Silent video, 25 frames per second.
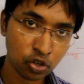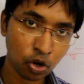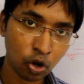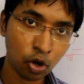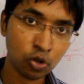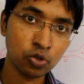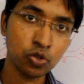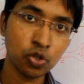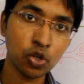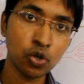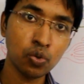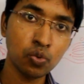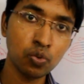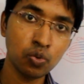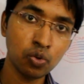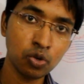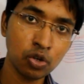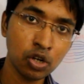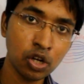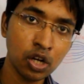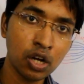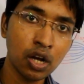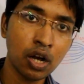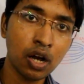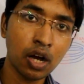Although
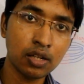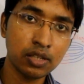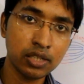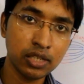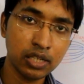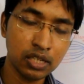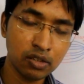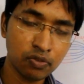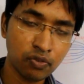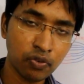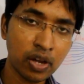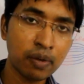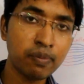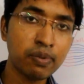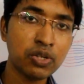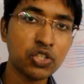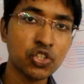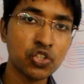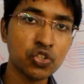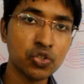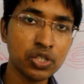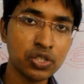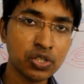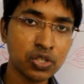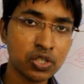the
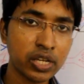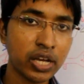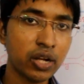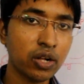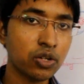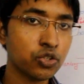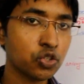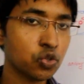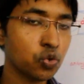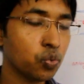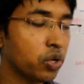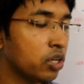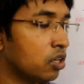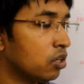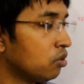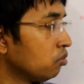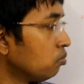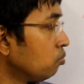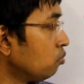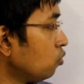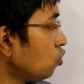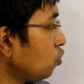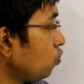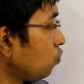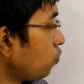inflammatory cells will
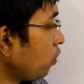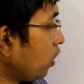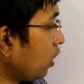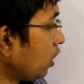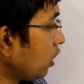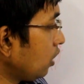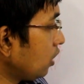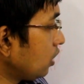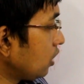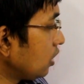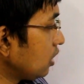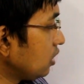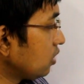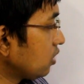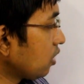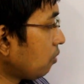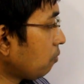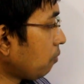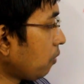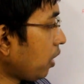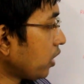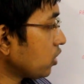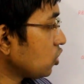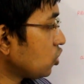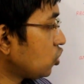move in the
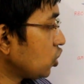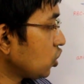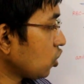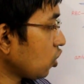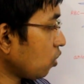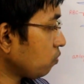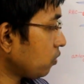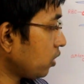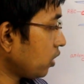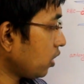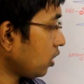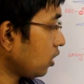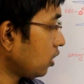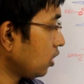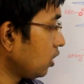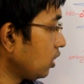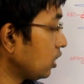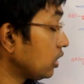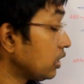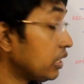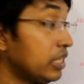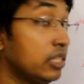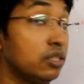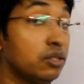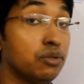margin of the
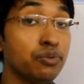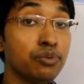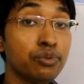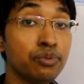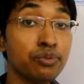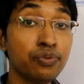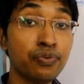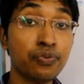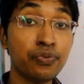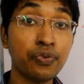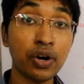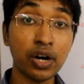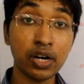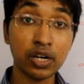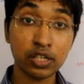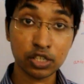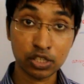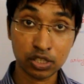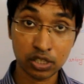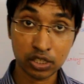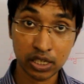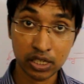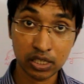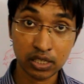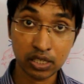
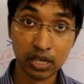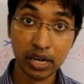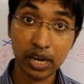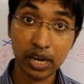infarcted